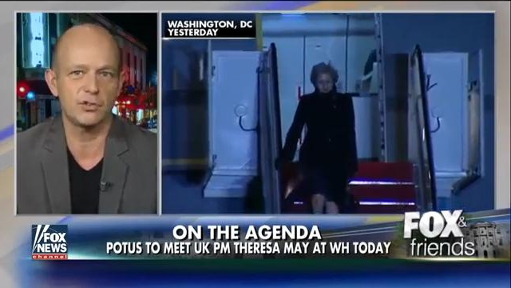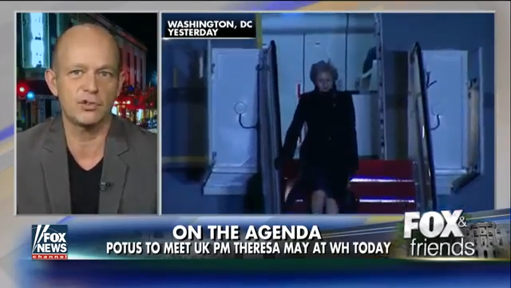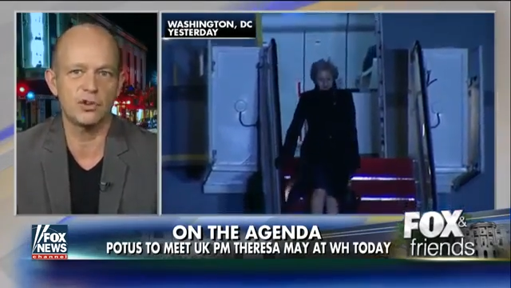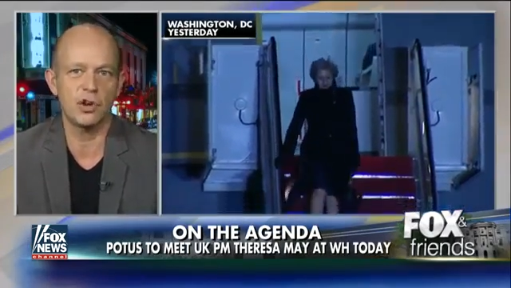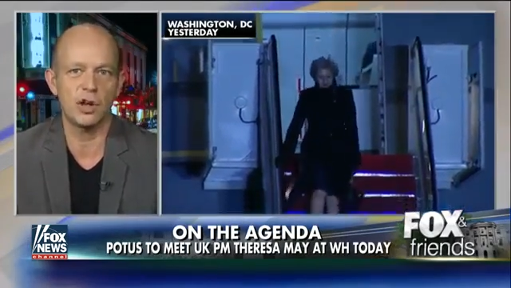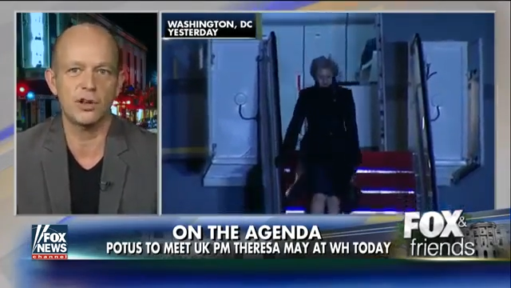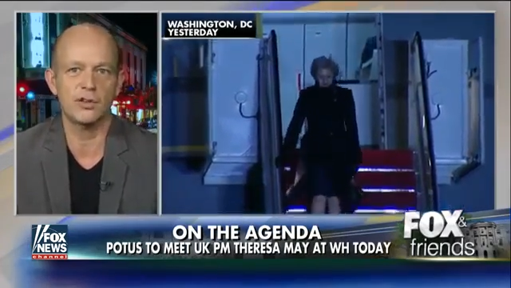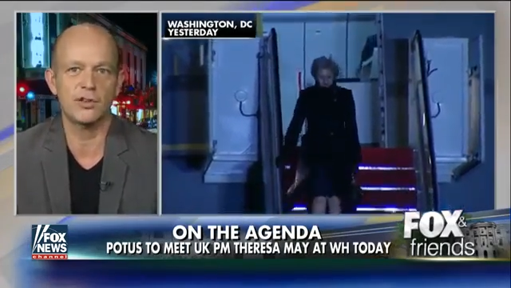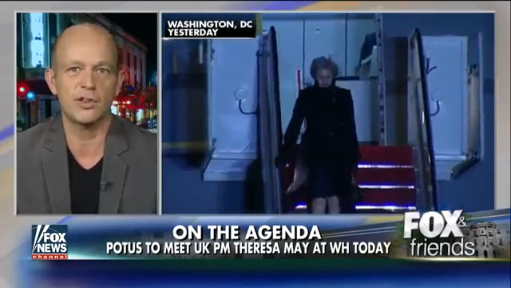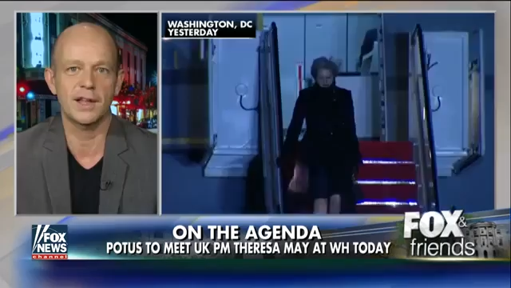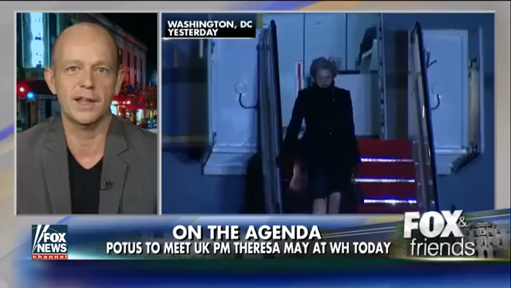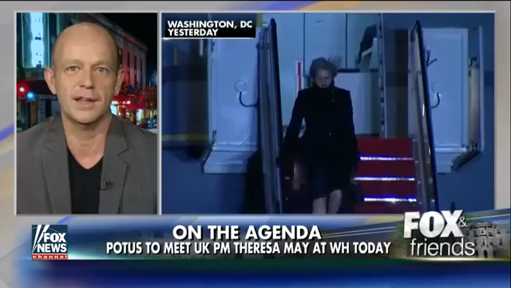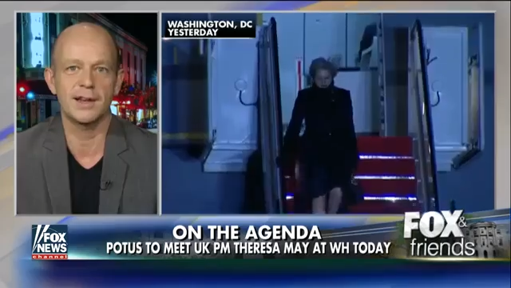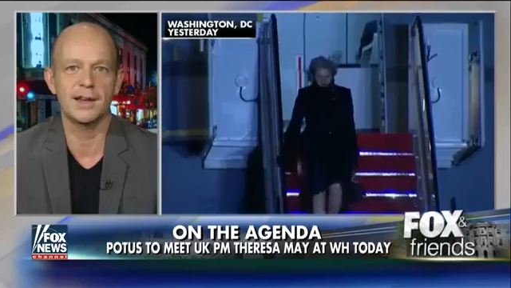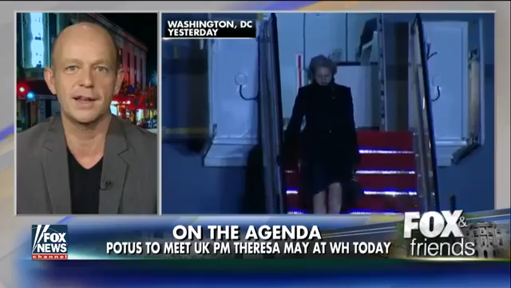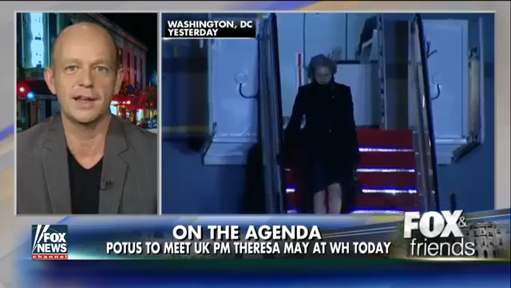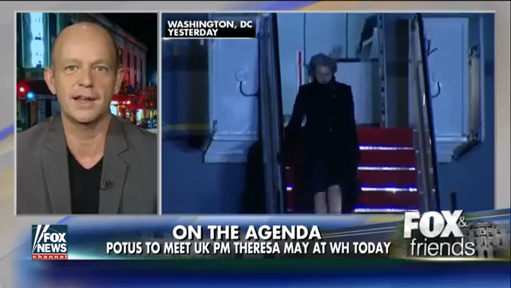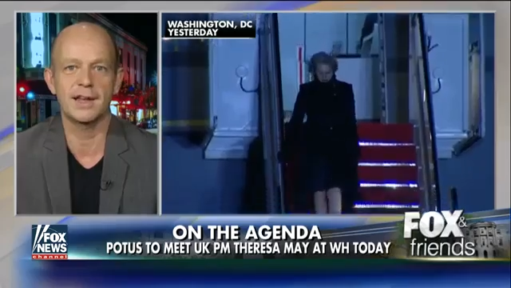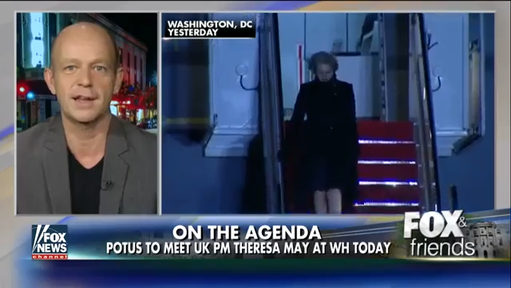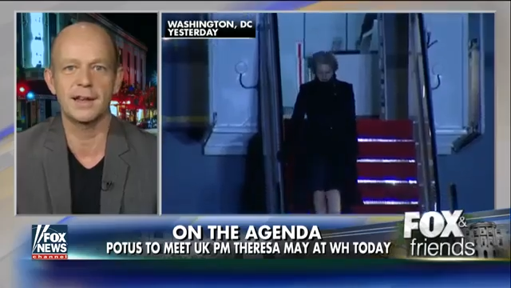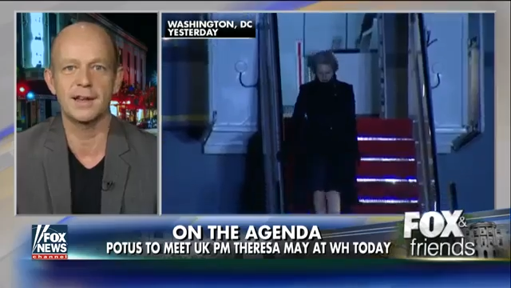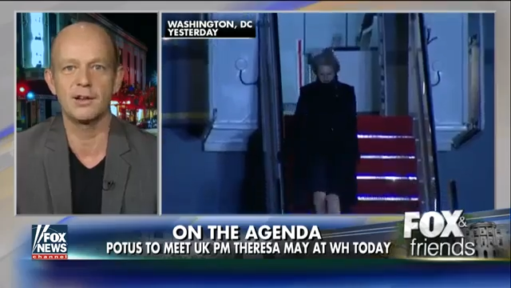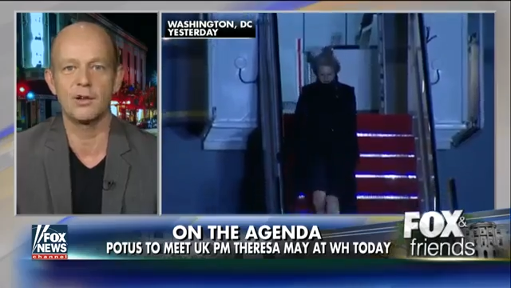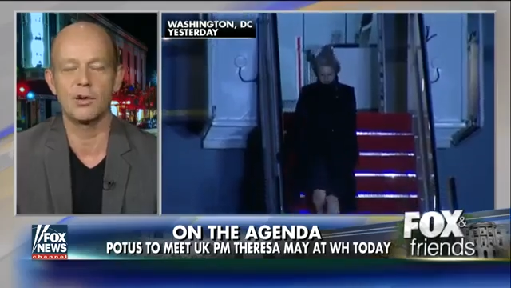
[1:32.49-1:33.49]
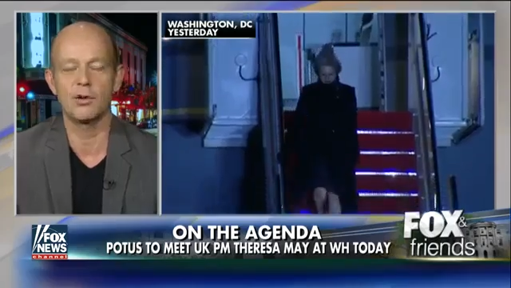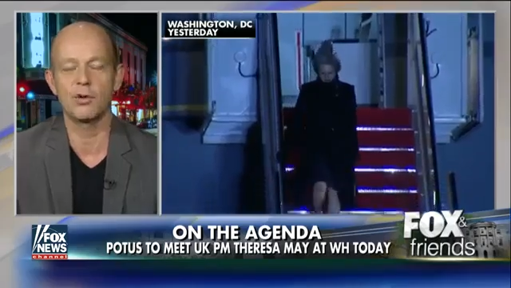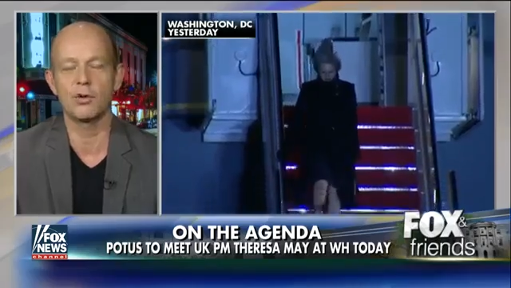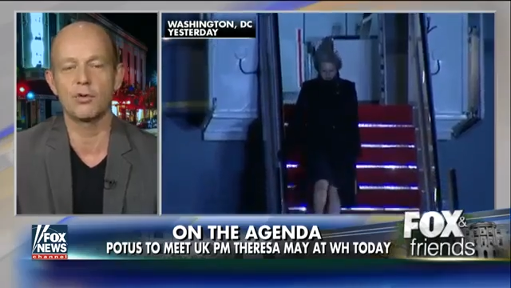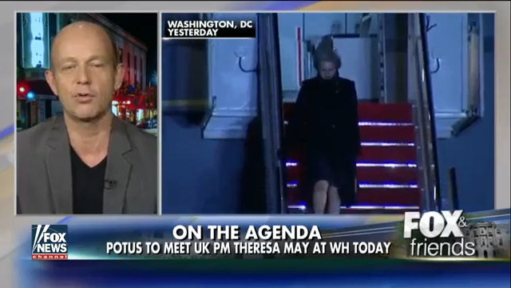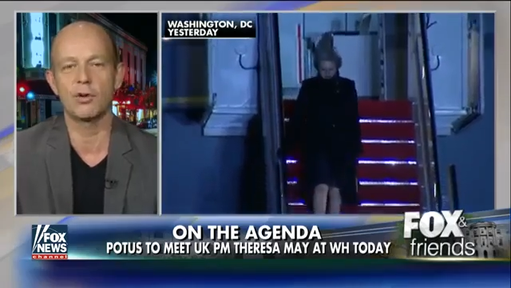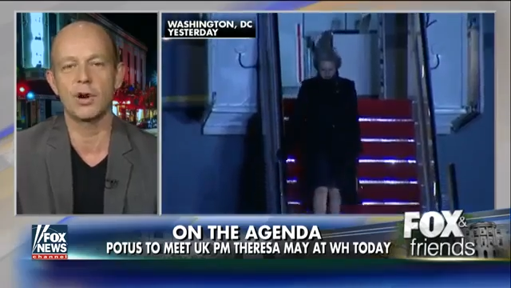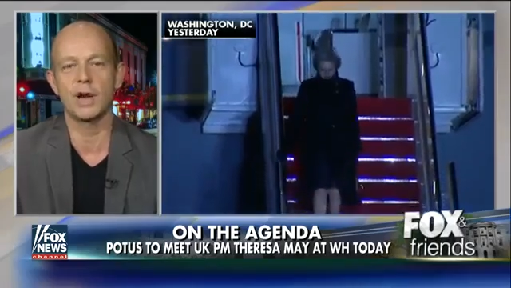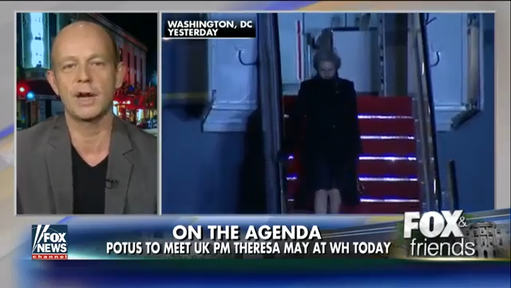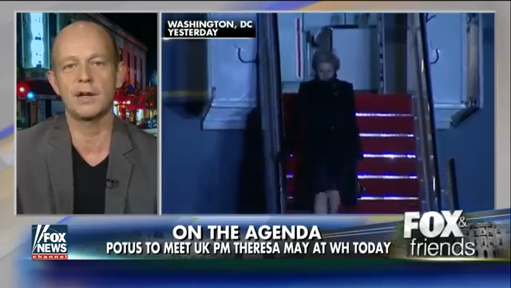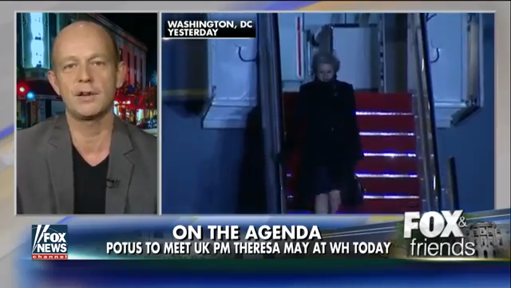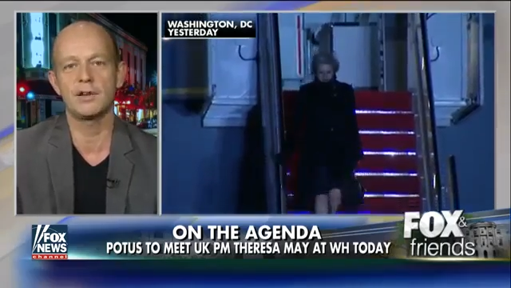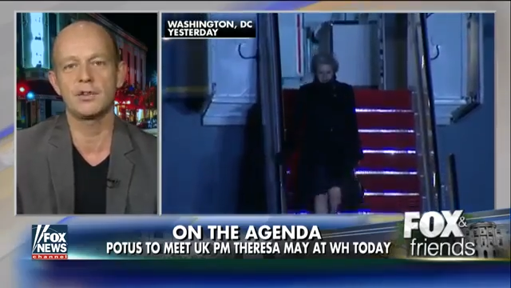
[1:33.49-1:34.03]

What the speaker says: chance they're going to get along great.